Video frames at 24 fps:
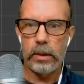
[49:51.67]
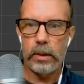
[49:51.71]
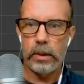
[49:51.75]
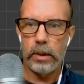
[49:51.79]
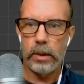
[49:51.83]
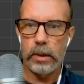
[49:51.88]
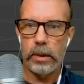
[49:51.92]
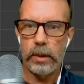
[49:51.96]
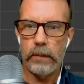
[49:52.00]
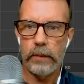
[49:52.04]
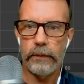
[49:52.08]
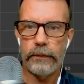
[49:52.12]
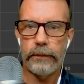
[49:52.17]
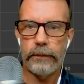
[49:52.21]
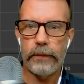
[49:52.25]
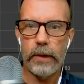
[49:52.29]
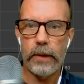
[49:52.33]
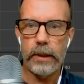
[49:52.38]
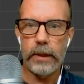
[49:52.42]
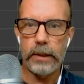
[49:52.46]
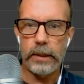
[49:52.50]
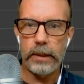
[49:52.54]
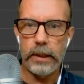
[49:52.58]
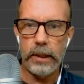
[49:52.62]
the
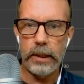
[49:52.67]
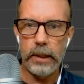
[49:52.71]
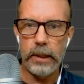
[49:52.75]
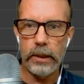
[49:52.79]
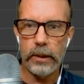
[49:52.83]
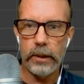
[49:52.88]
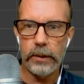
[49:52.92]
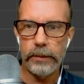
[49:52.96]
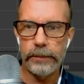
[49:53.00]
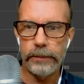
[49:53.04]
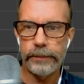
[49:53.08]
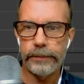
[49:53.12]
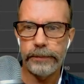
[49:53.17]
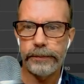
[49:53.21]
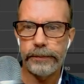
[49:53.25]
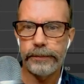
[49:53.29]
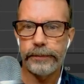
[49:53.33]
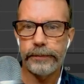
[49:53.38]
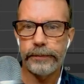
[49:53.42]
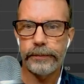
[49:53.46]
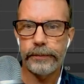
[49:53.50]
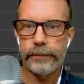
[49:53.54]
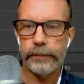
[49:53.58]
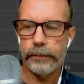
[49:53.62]
front here.
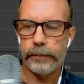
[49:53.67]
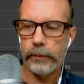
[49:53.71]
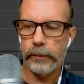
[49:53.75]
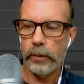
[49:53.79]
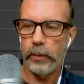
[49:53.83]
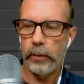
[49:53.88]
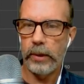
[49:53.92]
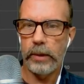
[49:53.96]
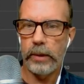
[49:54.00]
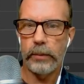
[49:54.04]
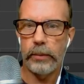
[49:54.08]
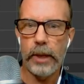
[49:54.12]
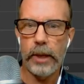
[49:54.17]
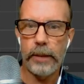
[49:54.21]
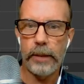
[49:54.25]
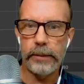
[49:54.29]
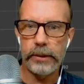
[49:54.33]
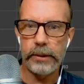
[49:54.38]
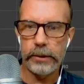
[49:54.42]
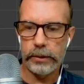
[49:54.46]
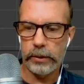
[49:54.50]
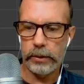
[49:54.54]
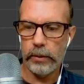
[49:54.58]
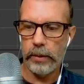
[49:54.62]
We could probably
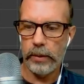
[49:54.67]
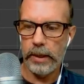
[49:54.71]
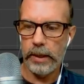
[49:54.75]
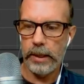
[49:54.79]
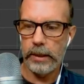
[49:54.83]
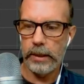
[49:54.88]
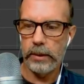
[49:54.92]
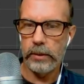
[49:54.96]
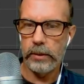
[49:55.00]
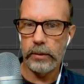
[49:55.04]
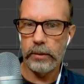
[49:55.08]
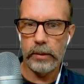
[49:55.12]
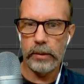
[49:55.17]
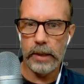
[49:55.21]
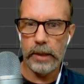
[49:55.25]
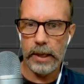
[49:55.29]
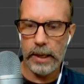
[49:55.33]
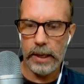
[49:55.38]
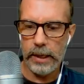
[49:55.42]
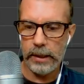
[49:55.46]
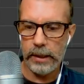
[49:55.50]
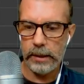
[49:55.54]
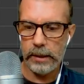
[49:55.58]
just go ahead and do that.